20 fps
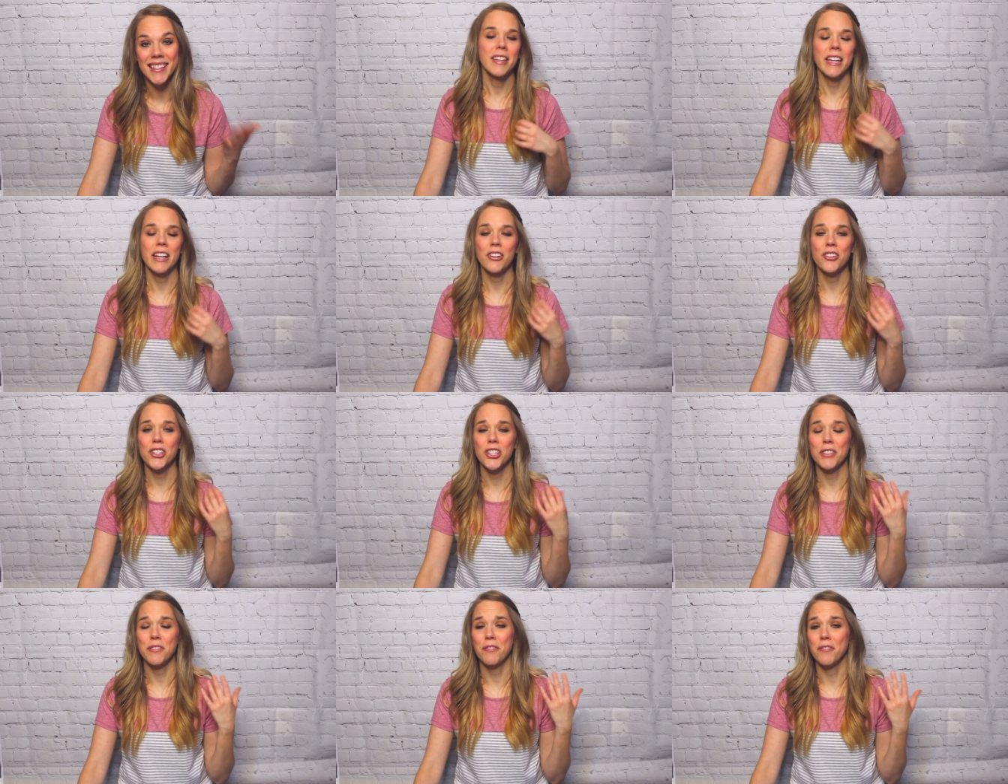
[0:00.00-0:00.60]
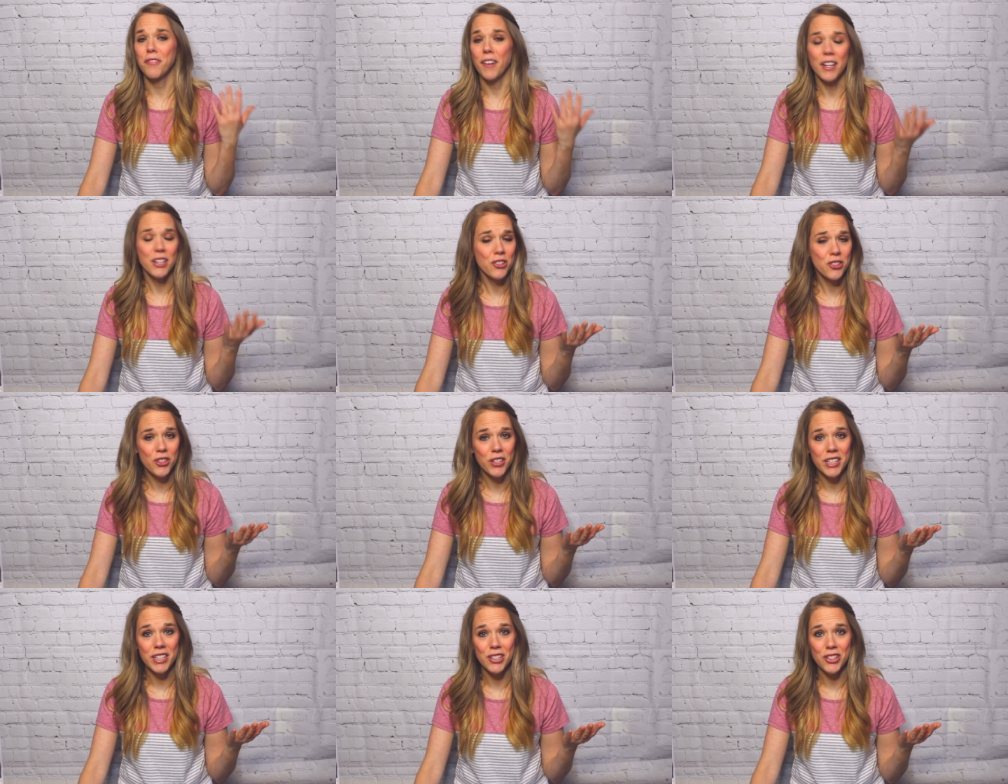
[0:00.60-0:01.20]
They are just fun
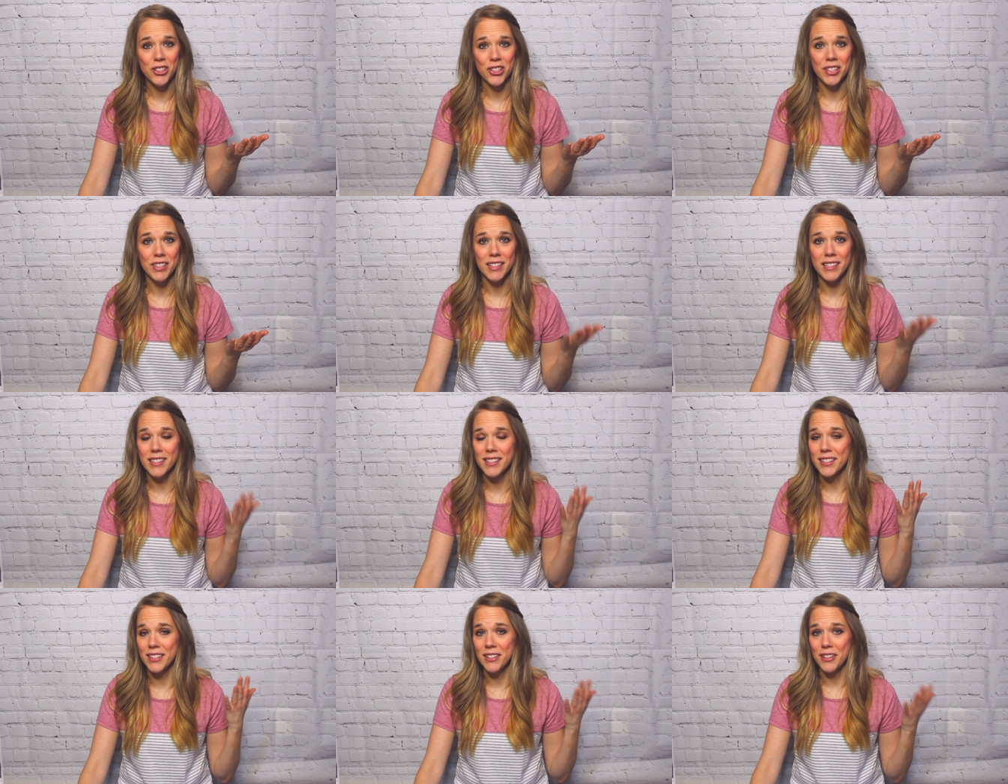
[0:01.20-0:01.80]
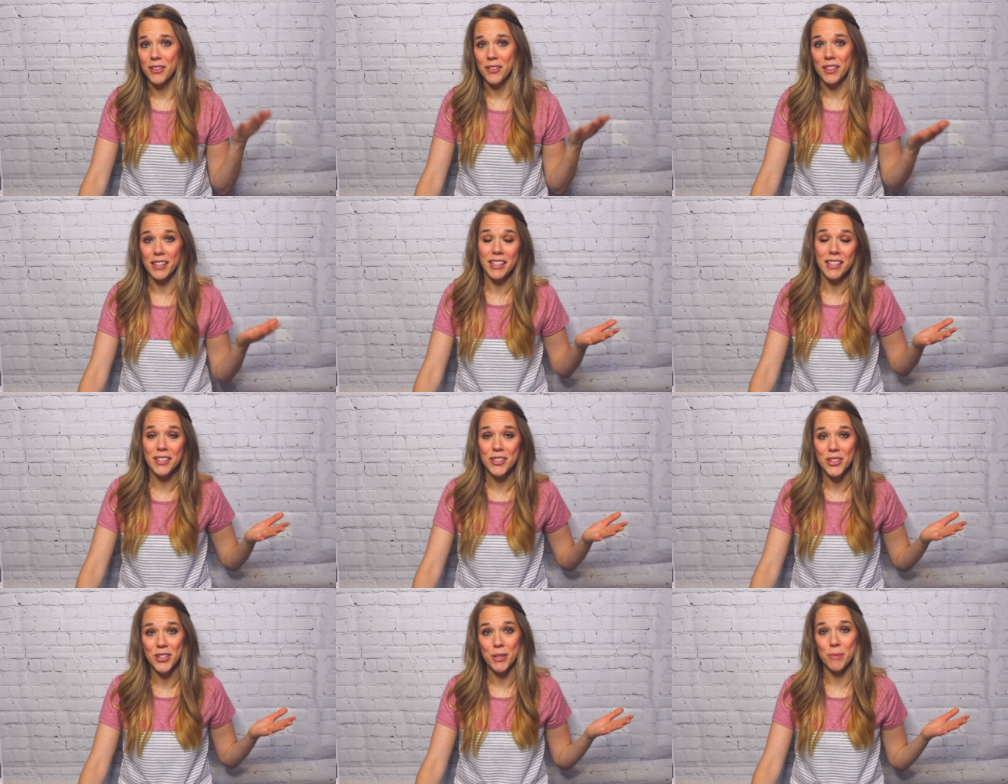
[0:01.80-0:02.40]
traditions, you know, the
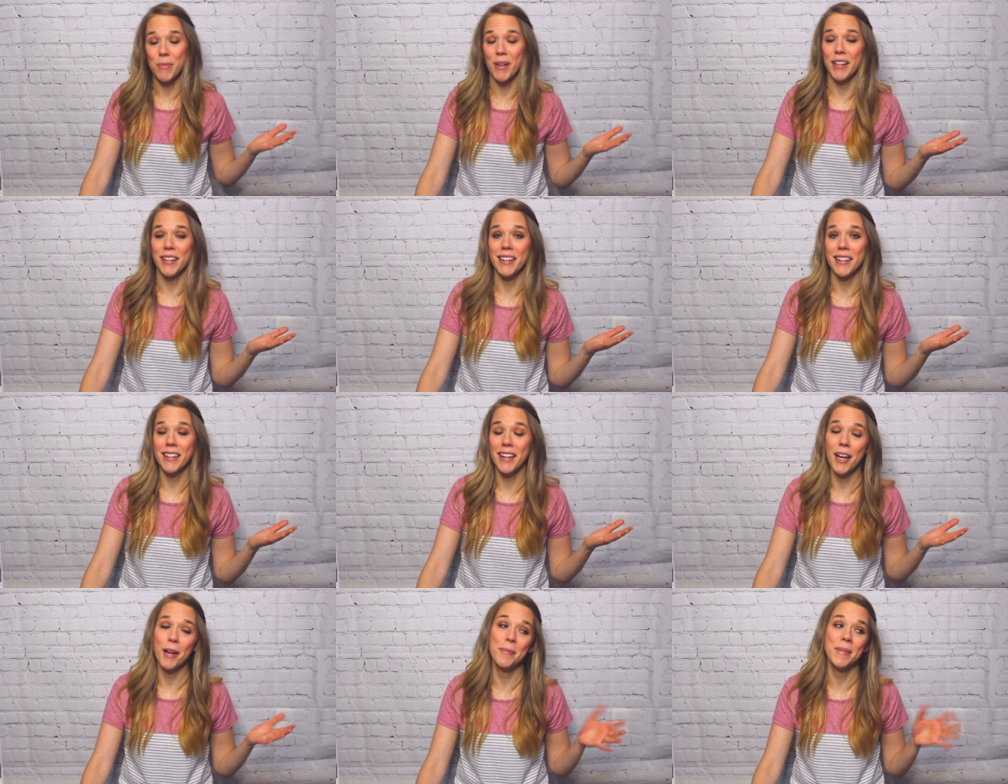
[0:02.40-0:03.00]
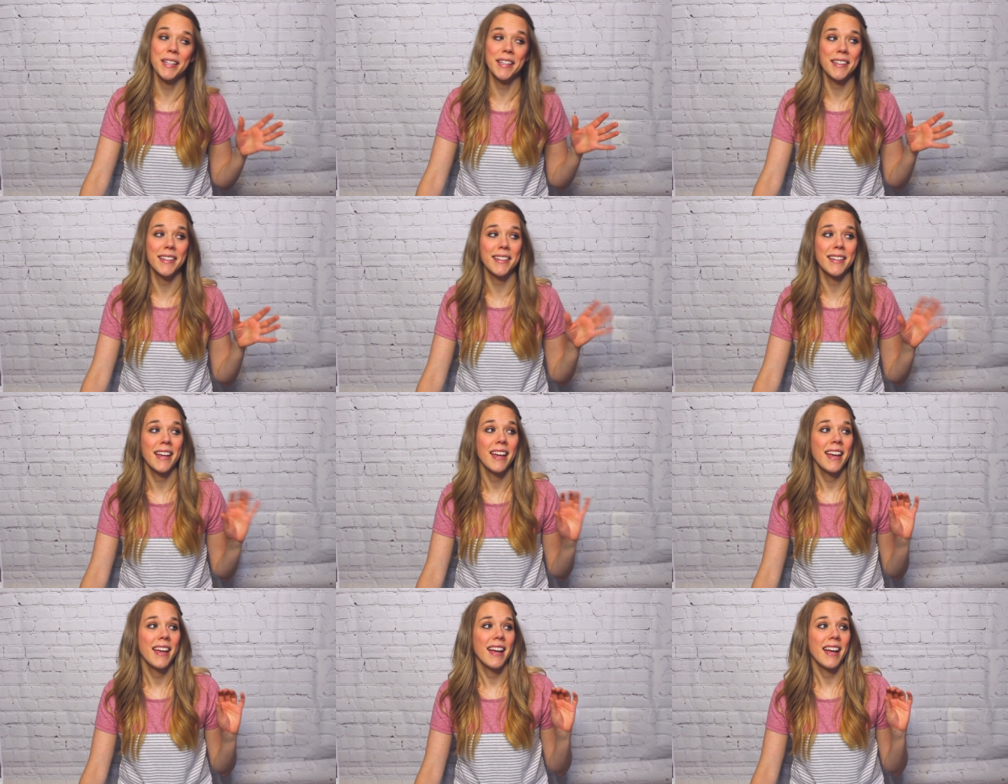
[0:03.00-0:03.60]
Easter bunny
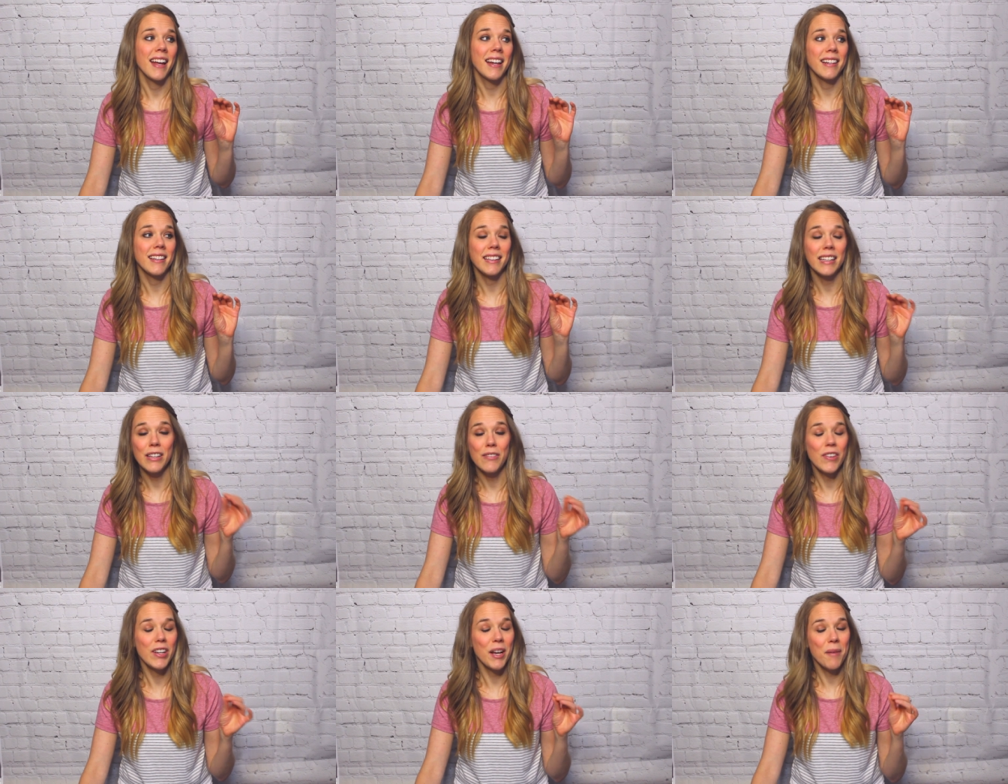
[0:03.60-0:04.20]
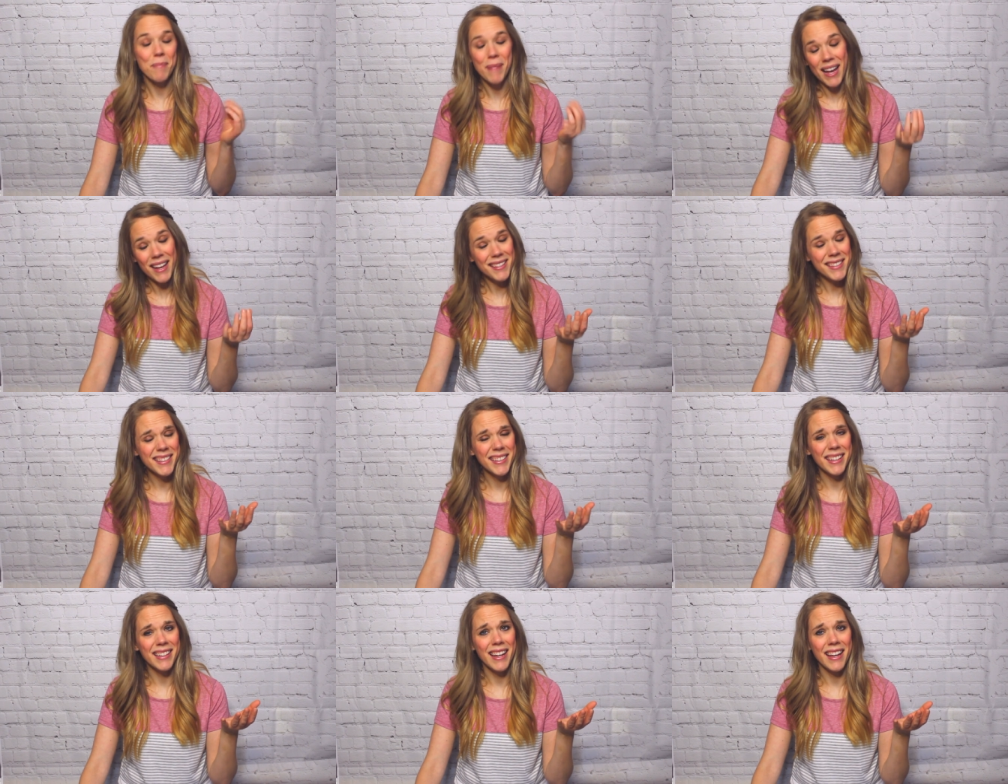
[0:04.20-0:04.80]
coming and leaving a
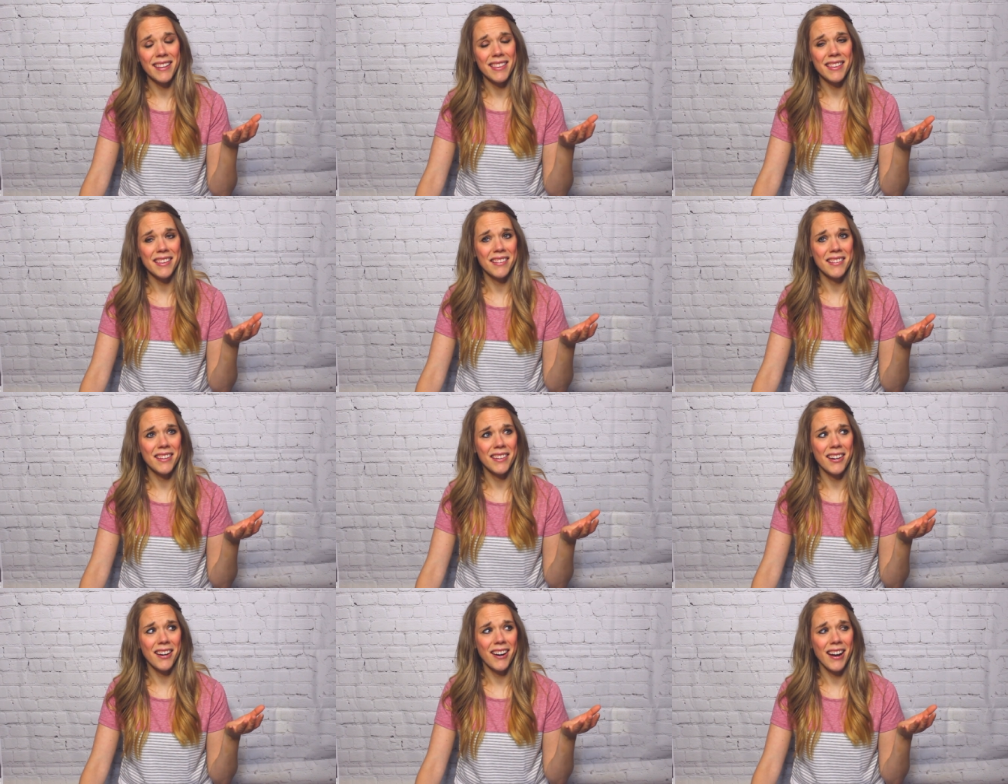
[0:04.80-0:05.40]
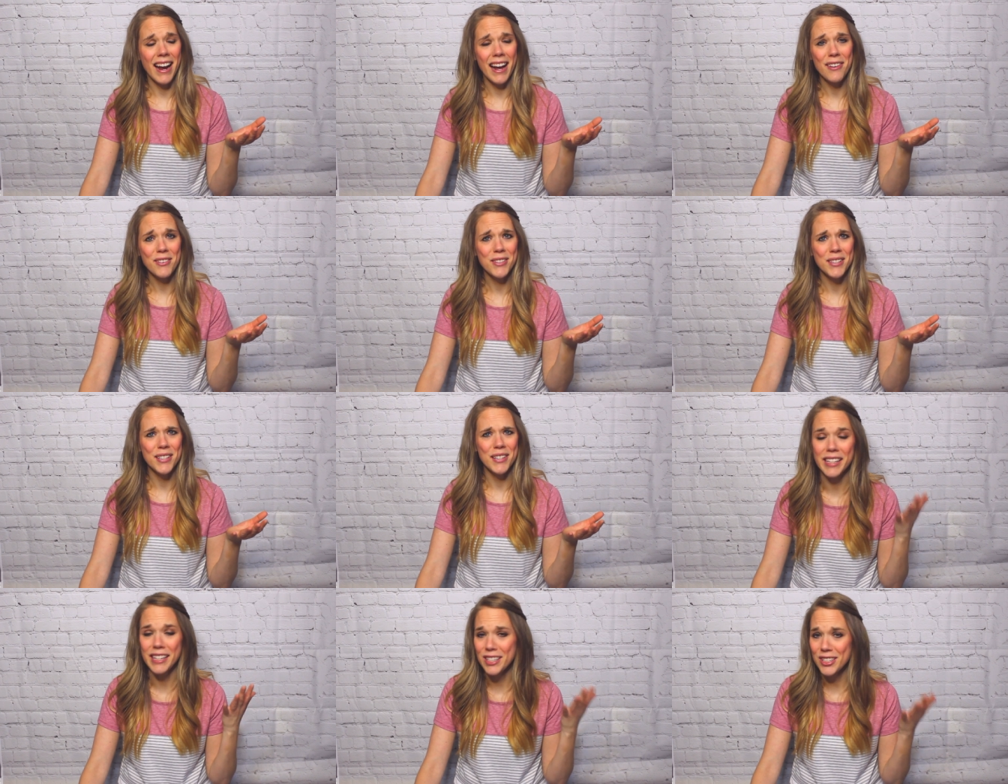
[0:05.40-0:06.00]
basket at our
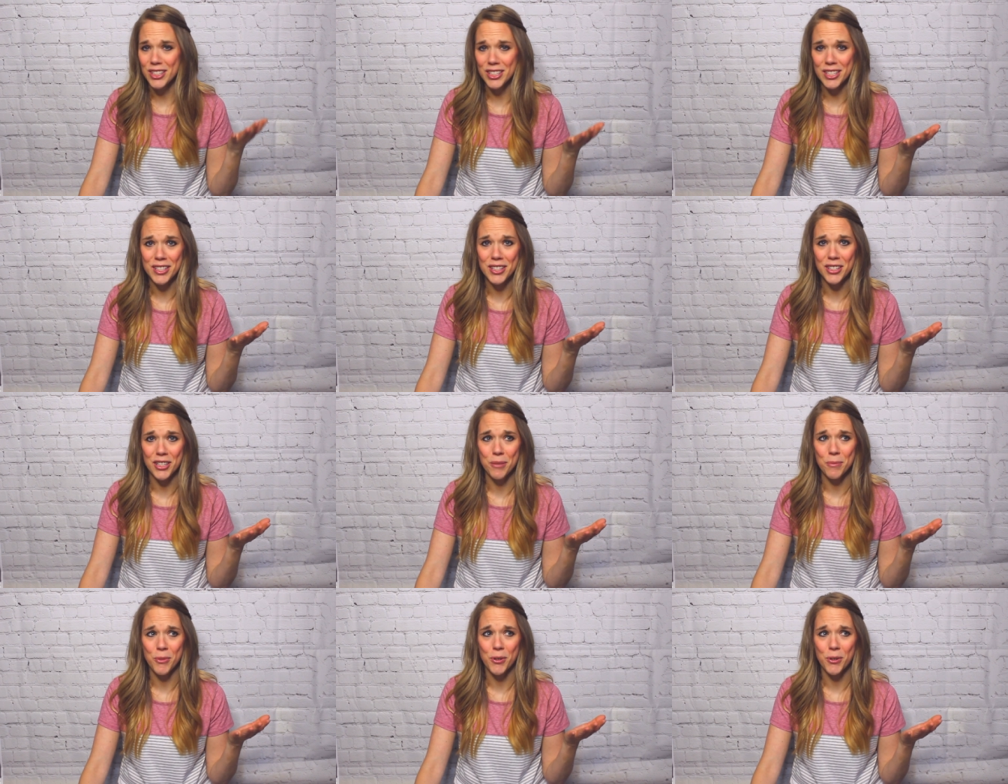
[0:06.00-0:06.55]
house each Easter